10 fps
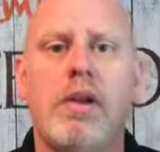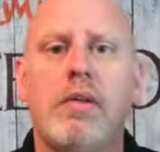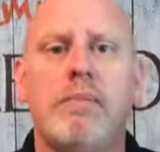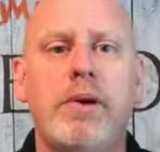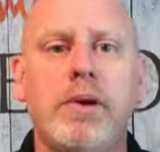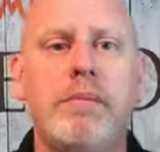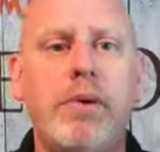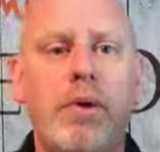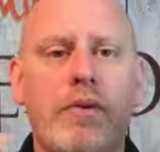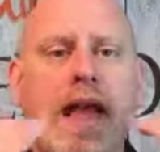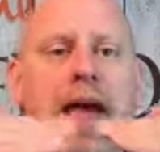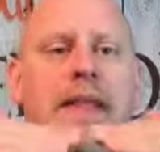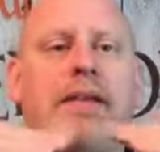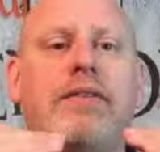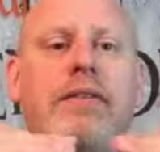when you're both at
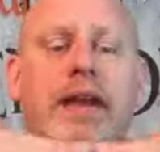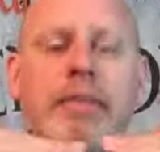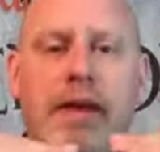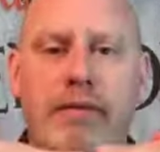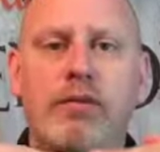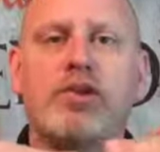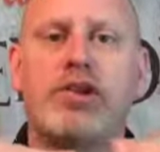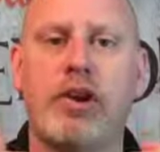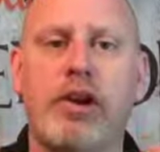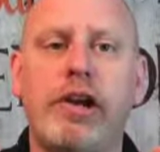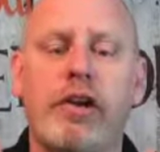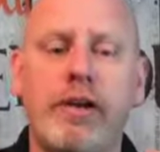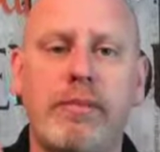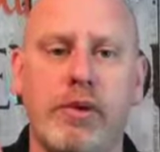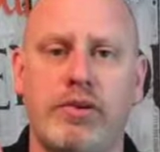that same level, sharing your
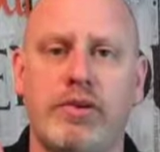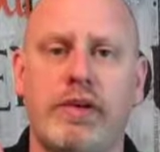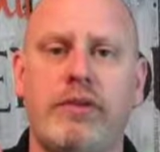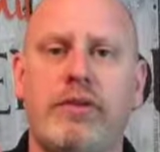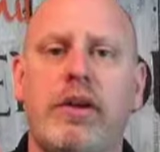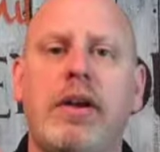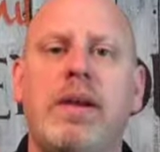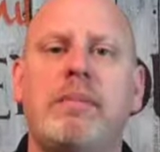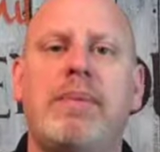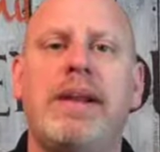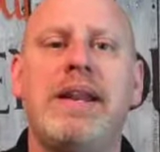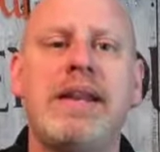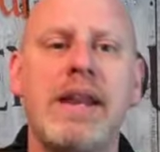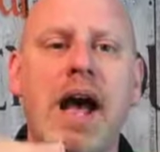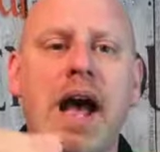emotions, but
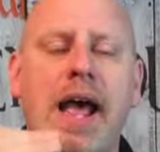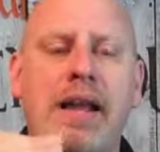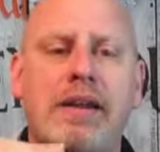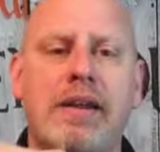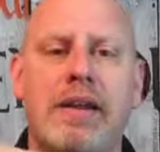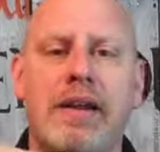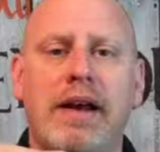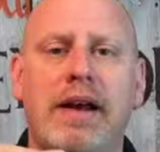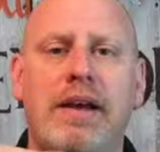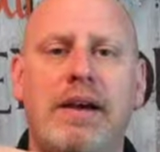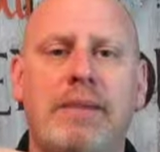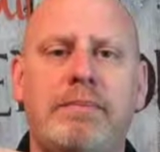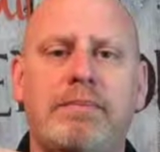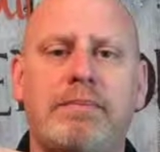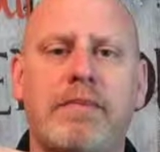not
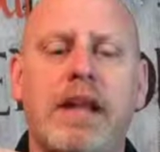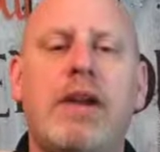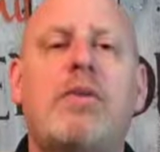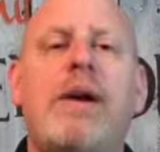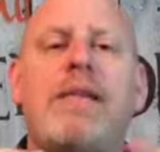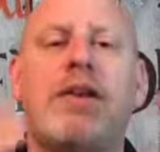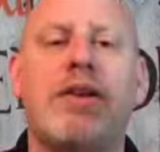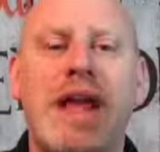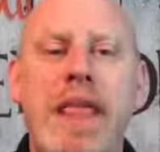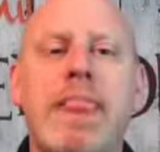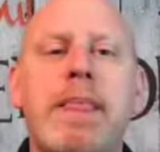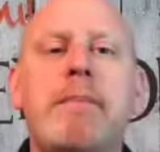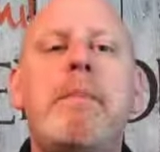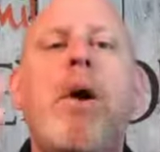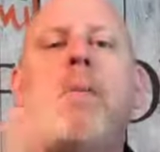in a way that you're in the
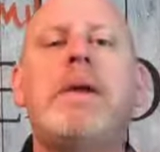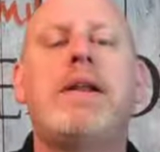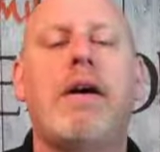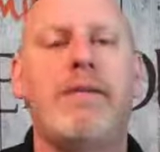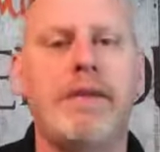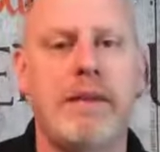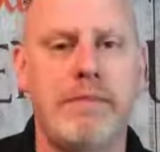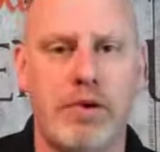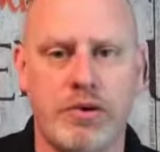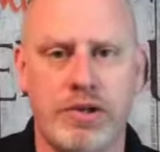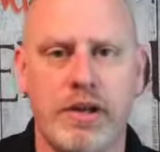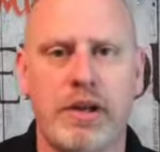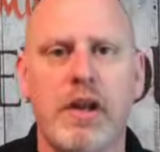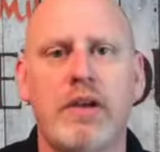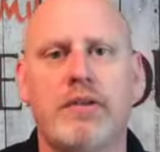moment of the emotion.
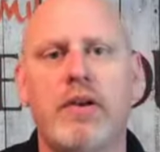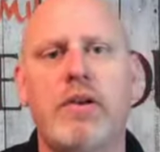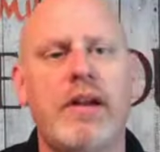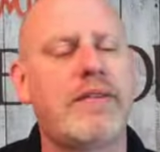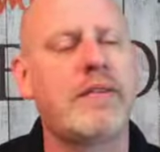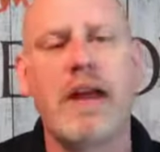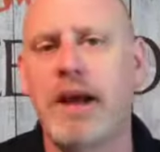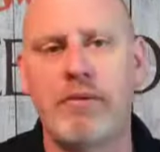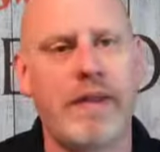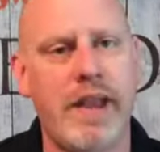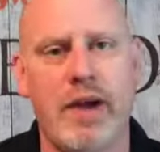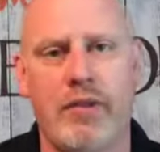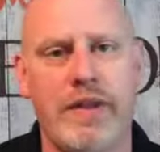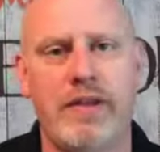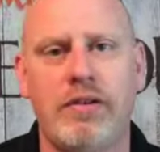So it's not really
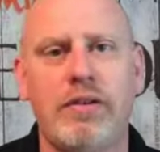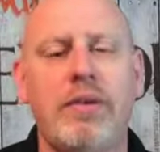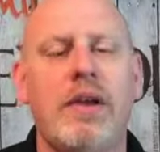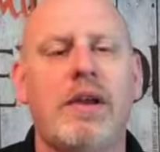healthy to,